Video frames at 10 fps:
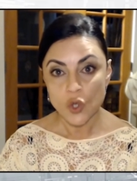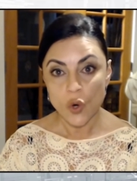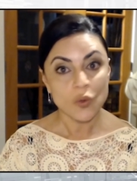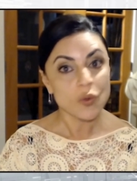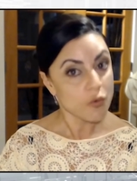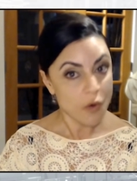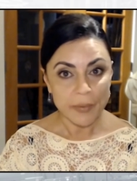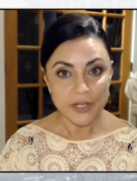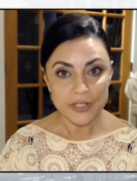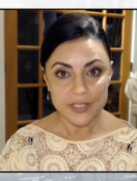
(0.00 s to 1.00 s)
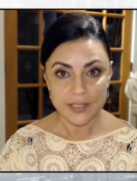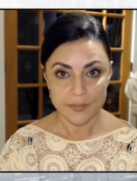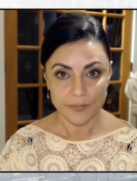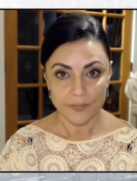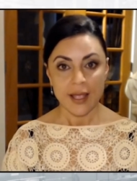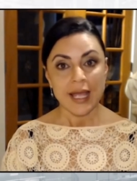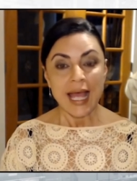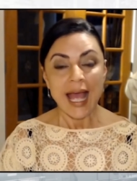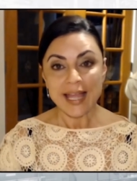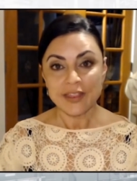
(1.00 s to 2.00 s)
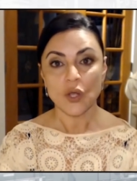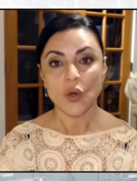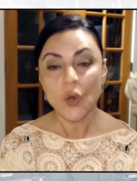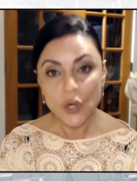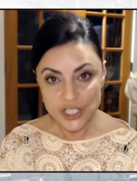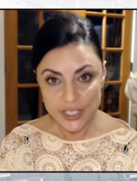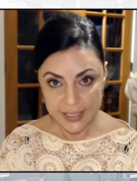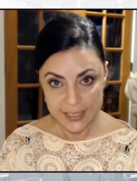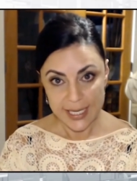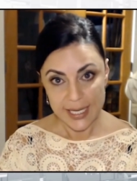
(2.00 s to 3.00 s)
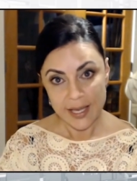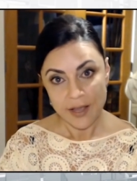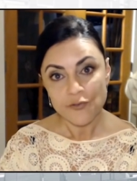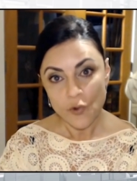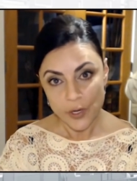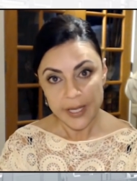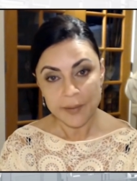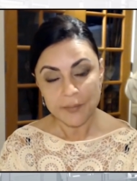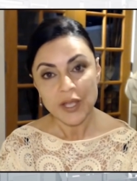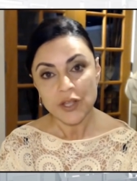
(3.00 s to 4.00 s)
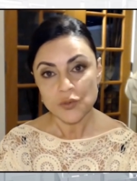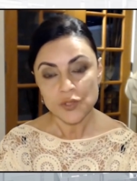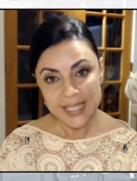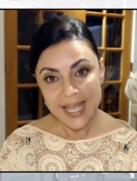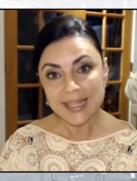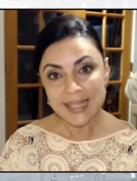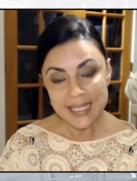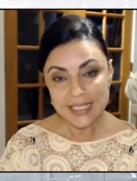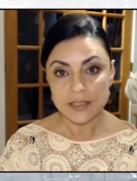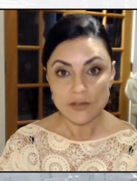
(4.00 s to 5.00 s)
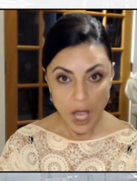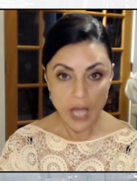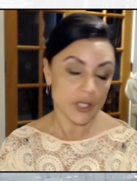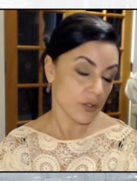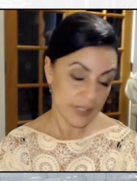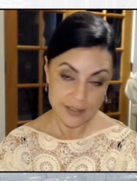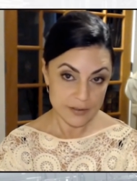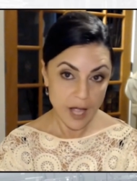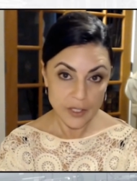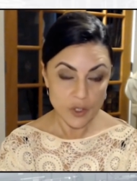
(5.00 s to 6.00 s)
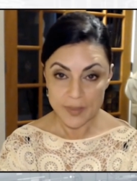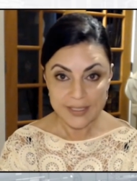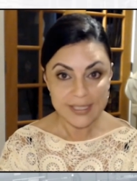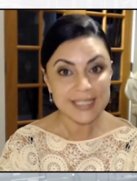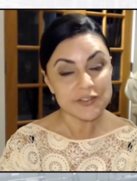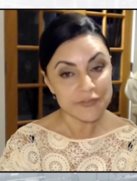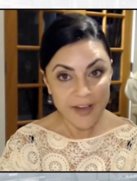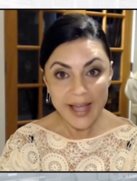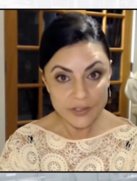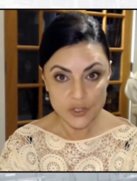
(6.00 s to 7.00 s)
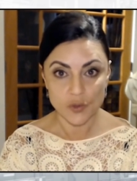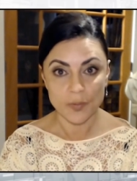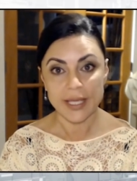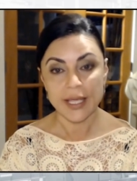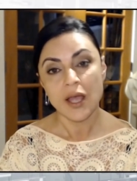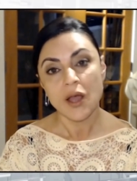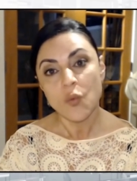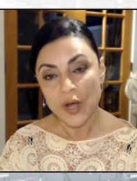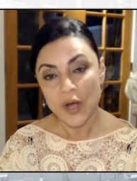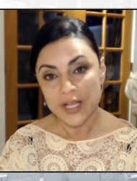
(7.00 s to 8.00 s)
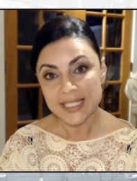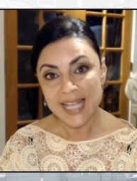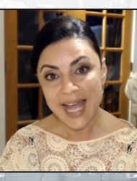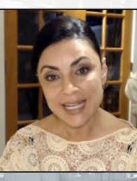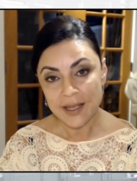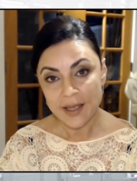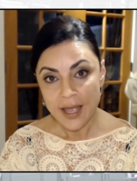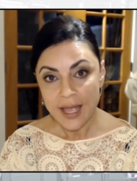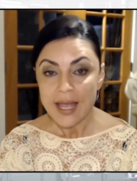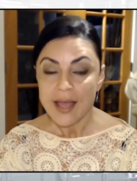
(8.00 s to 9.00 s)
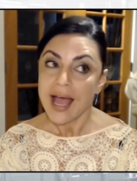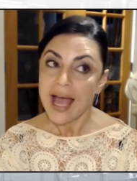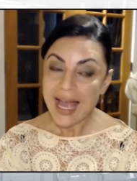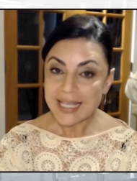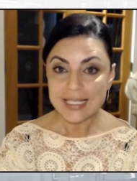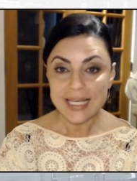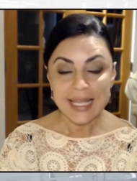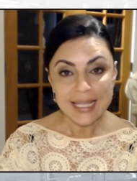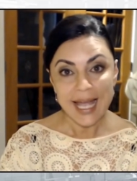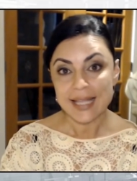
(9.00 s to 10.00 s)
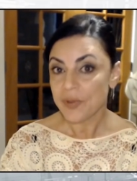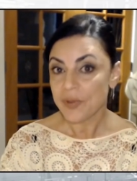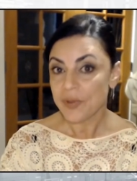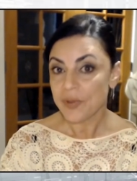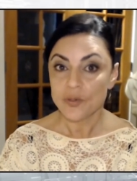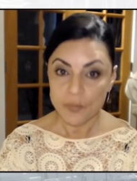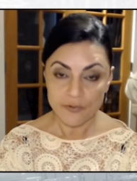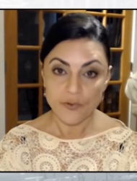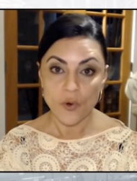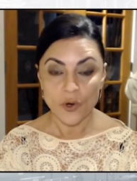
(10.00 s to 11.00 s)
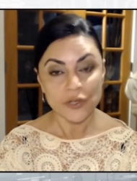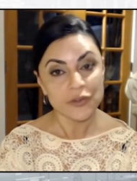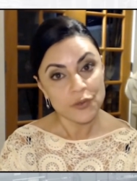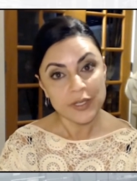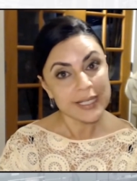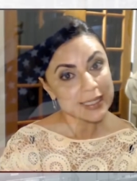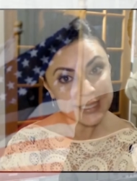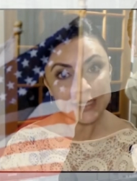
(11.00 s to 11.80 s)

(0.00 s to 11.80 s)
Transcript: Joel Roberts. And the urgency for him to send this doc, these documents, these files to me was that, as it had happened before during the